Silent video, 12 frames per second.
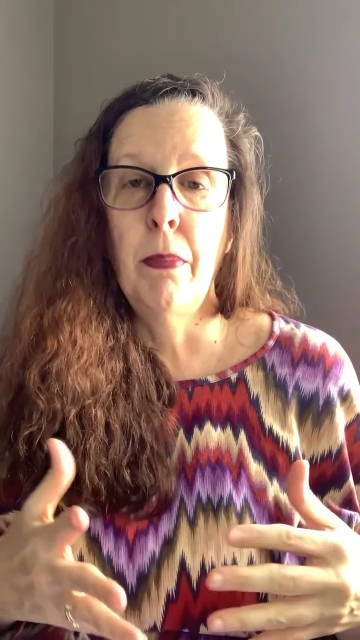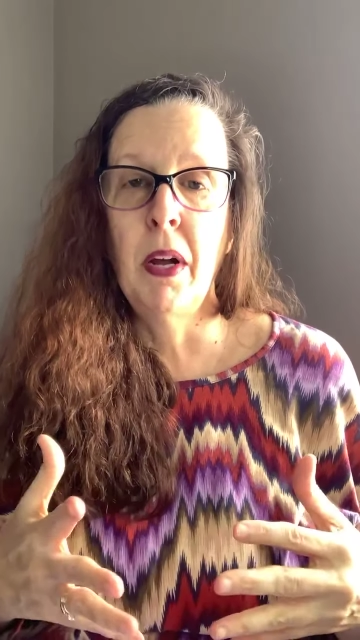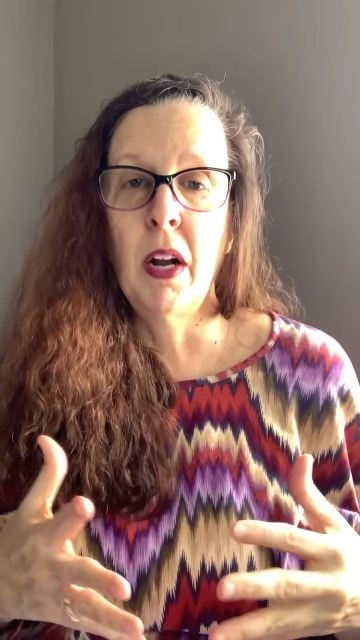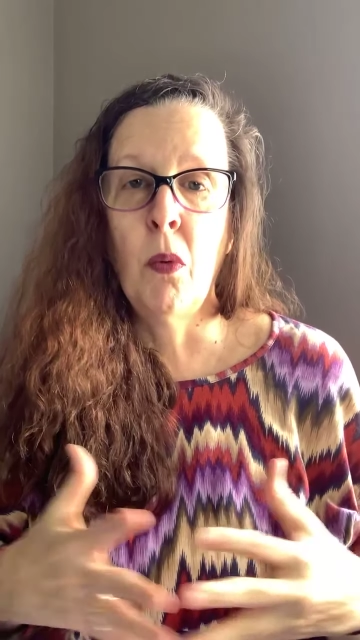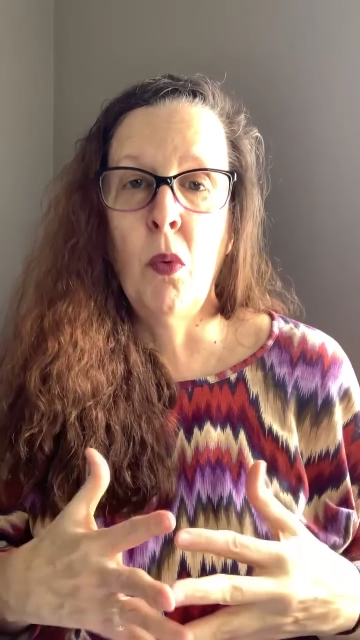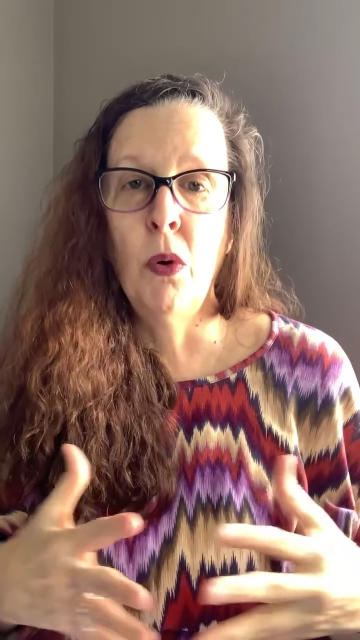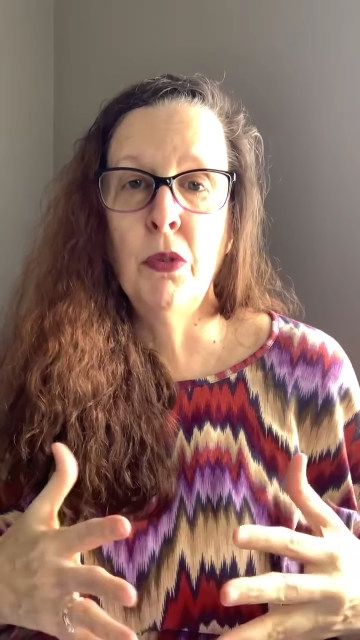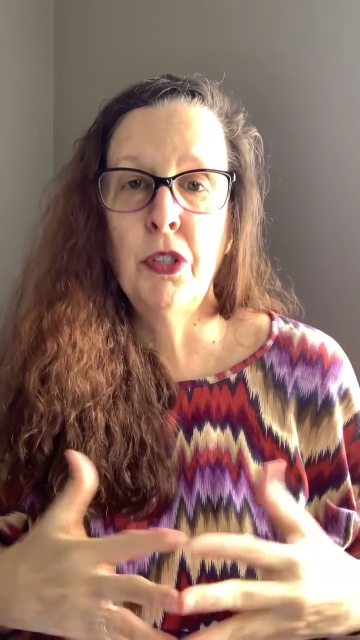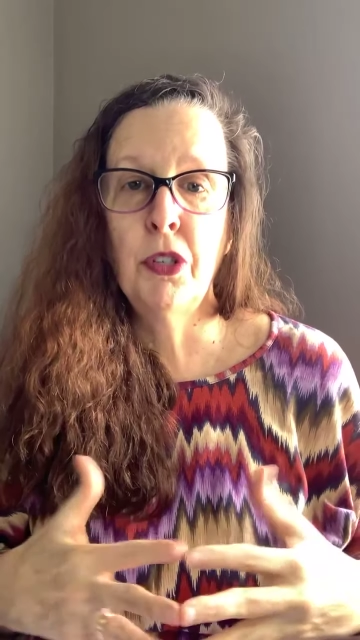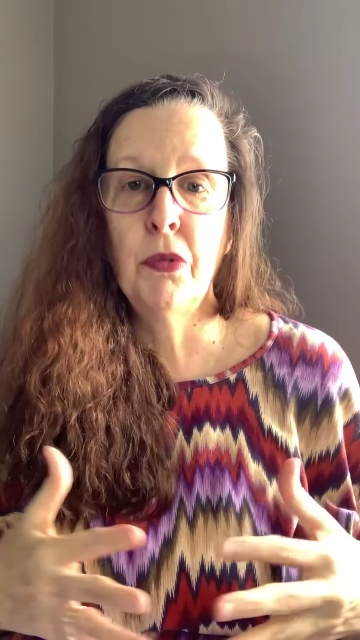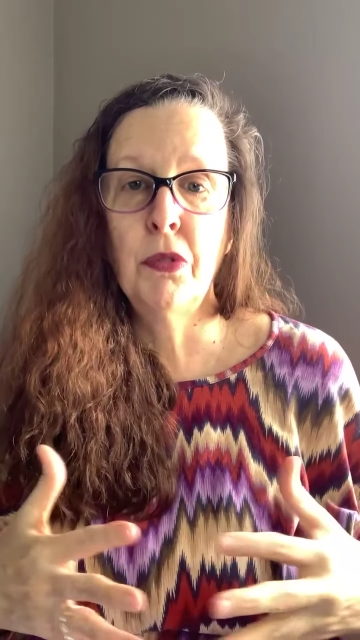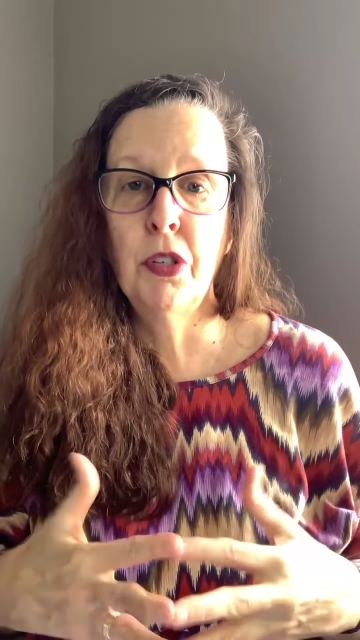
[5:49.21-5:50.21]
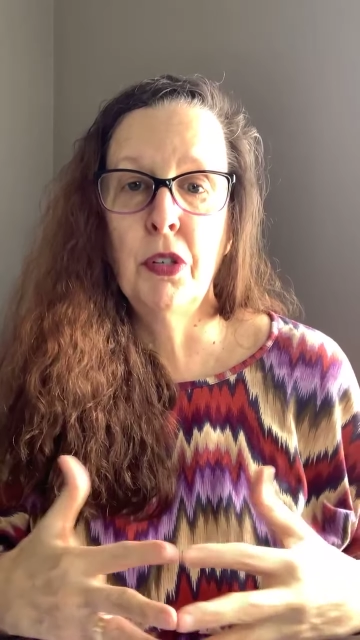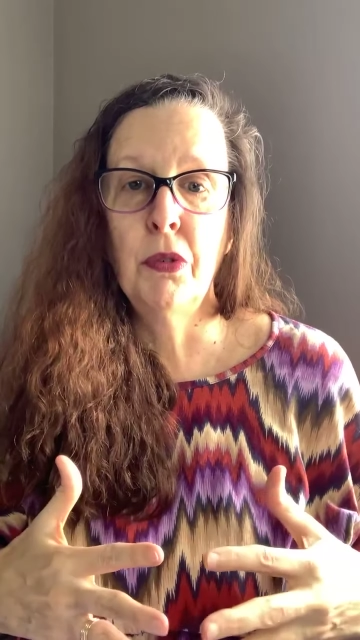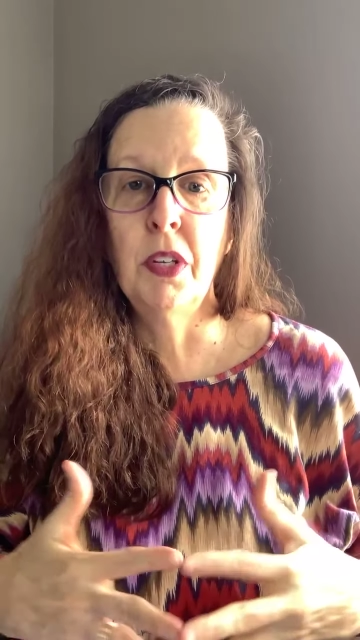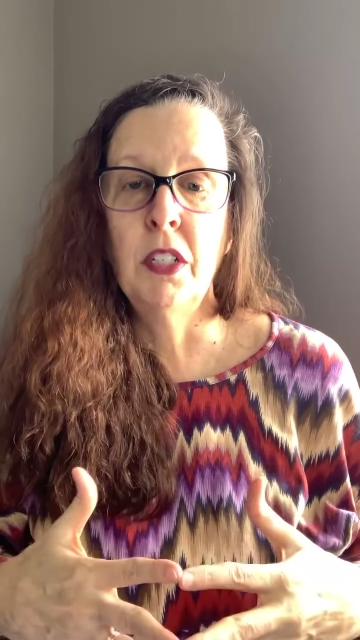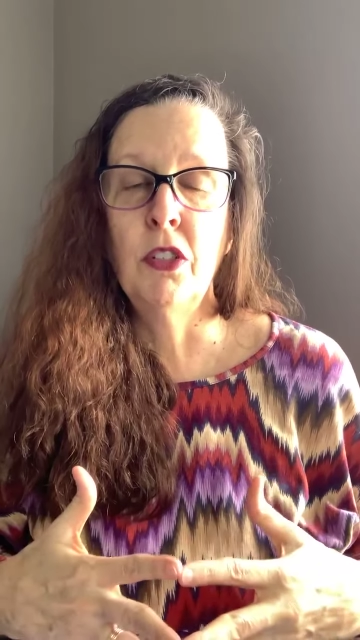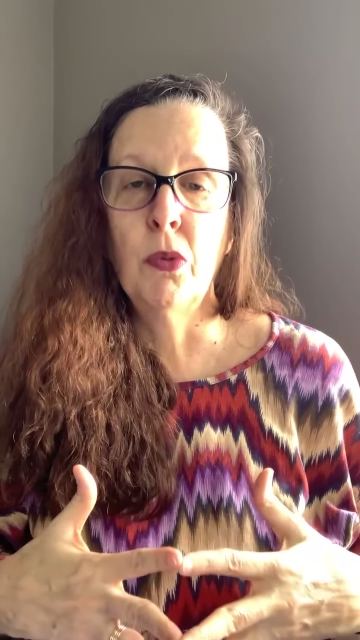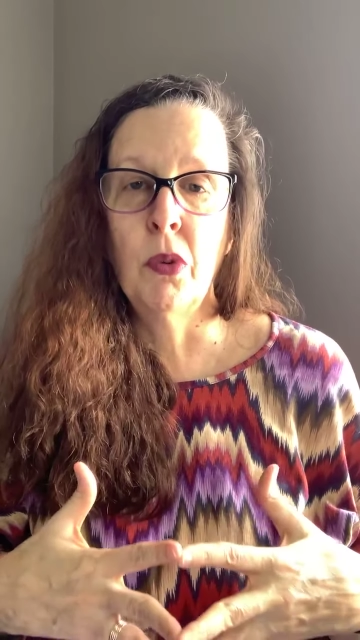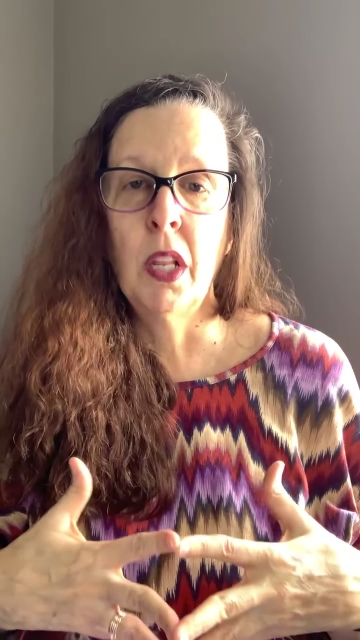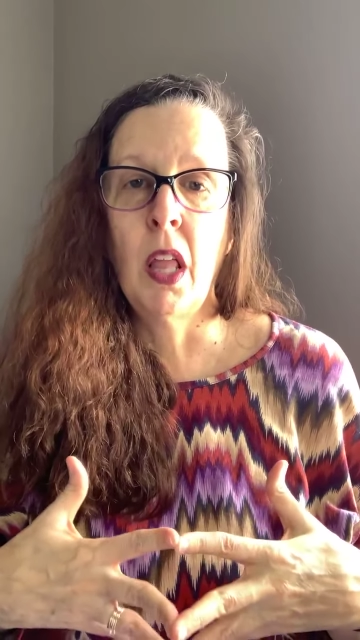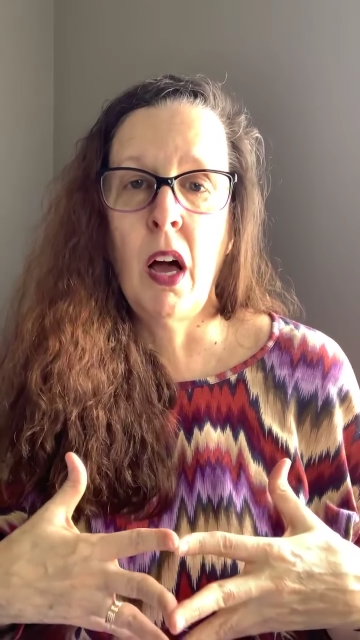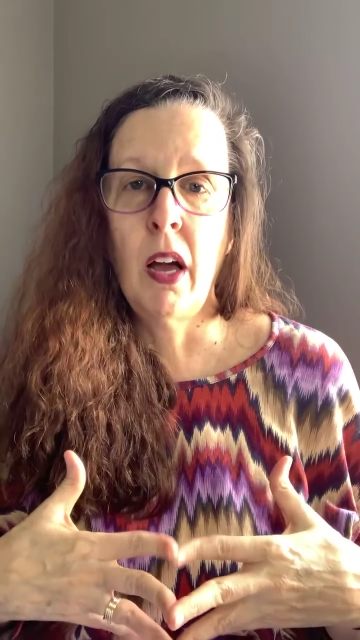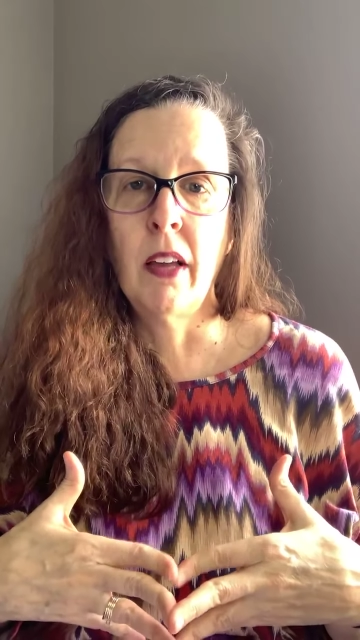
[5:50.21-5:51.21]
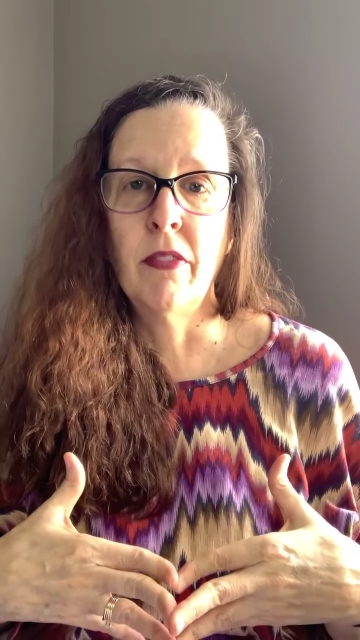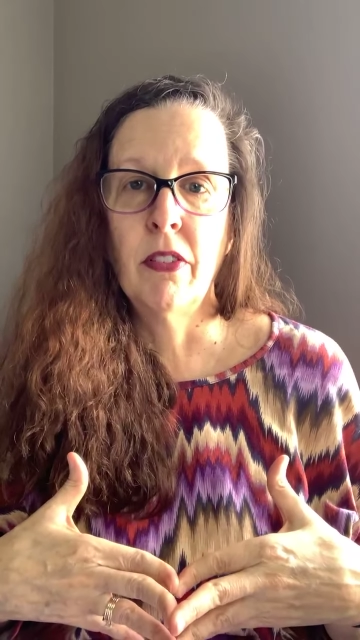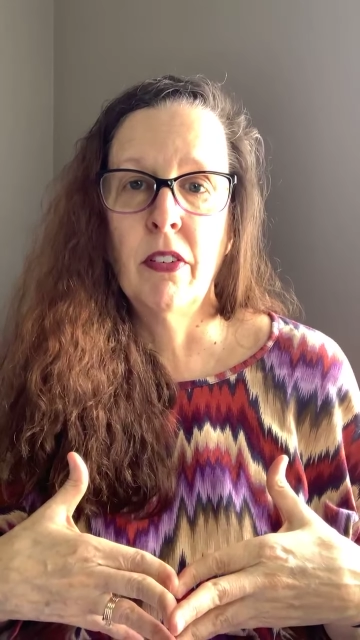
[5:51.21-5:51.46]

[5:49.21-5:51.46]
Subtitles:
I want you to enjoy life.